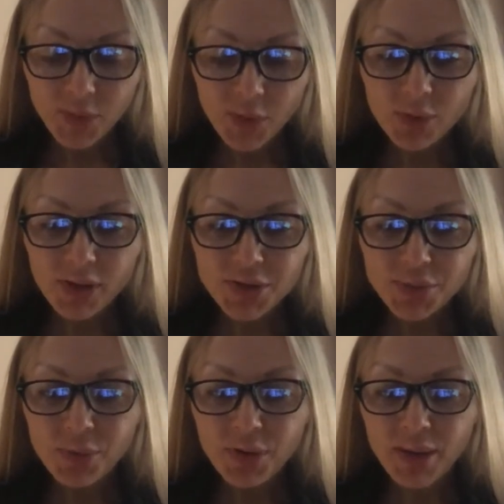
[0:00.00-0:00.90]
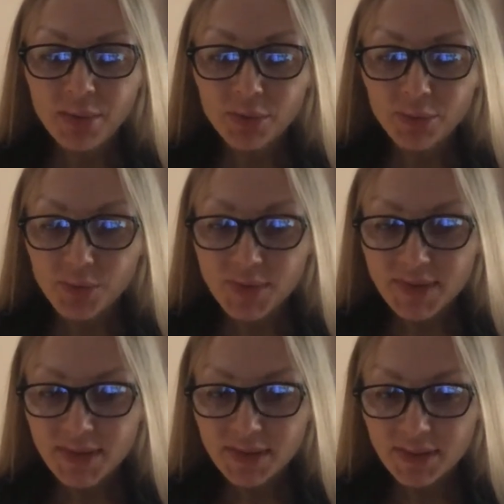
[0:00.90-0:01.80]
knowledge, we were able to
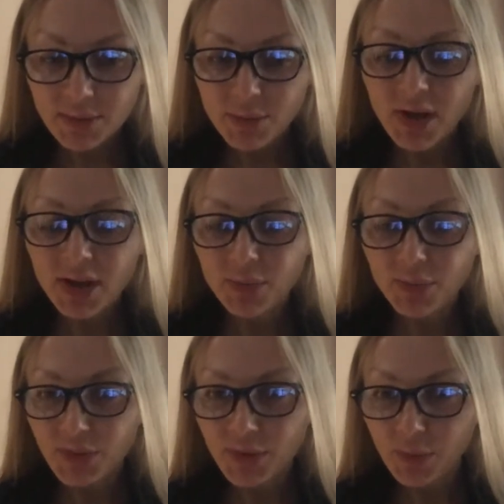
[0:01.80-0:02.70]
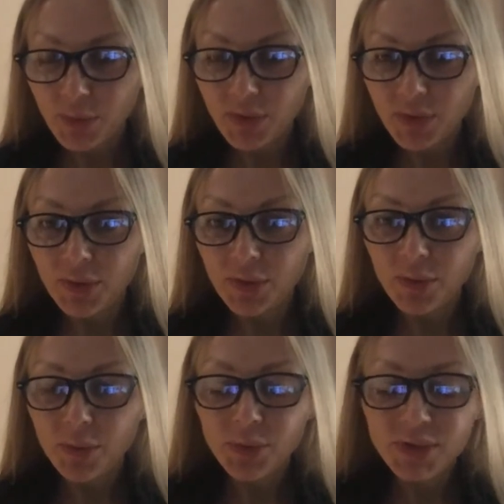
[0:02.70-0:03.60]
simulate with the, with the,
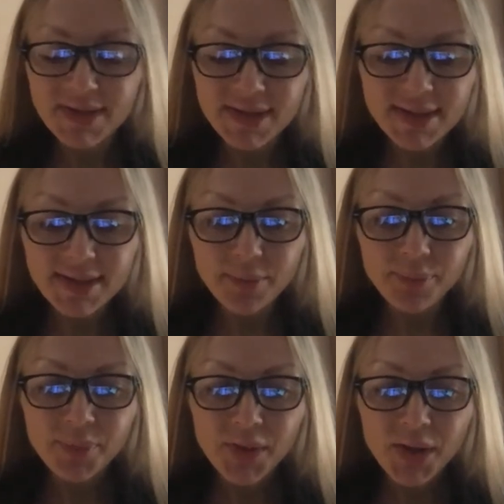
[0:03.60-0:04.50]
with the system